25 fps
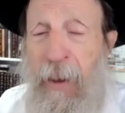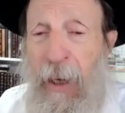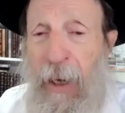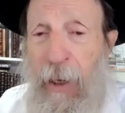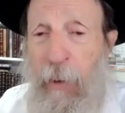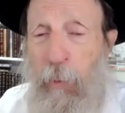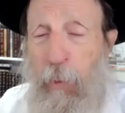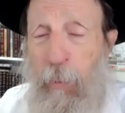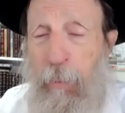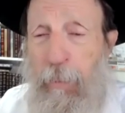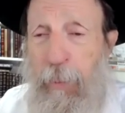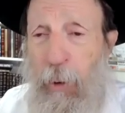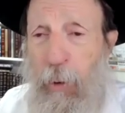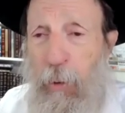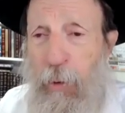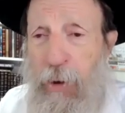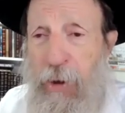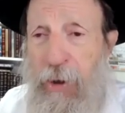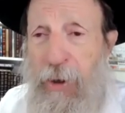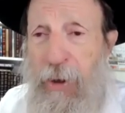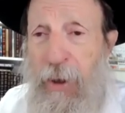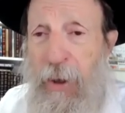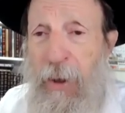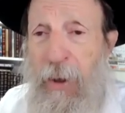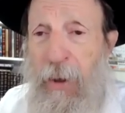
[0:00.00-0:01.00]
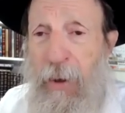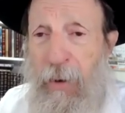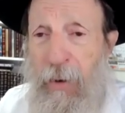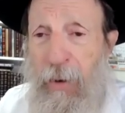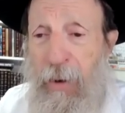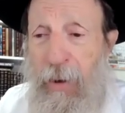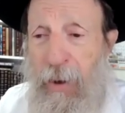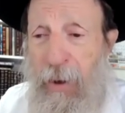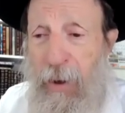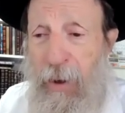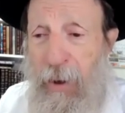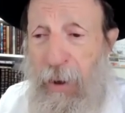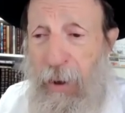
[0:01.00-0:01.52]
I will post
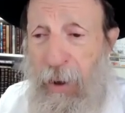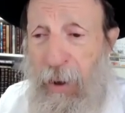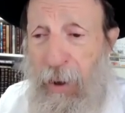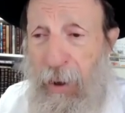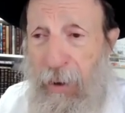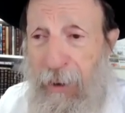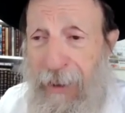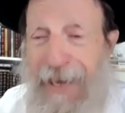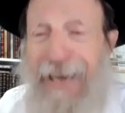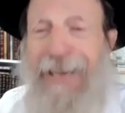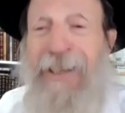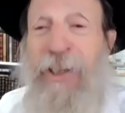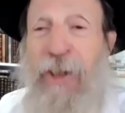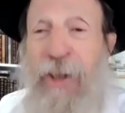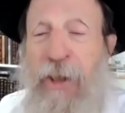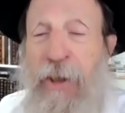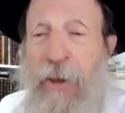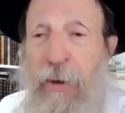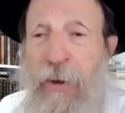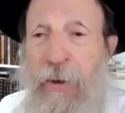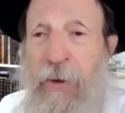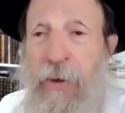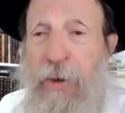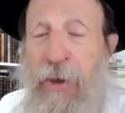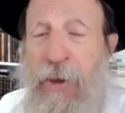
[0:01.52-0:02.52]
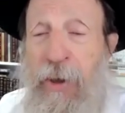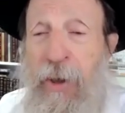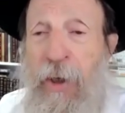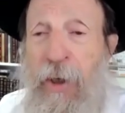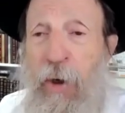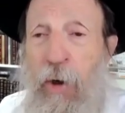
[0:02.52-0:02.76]
the uh, last year's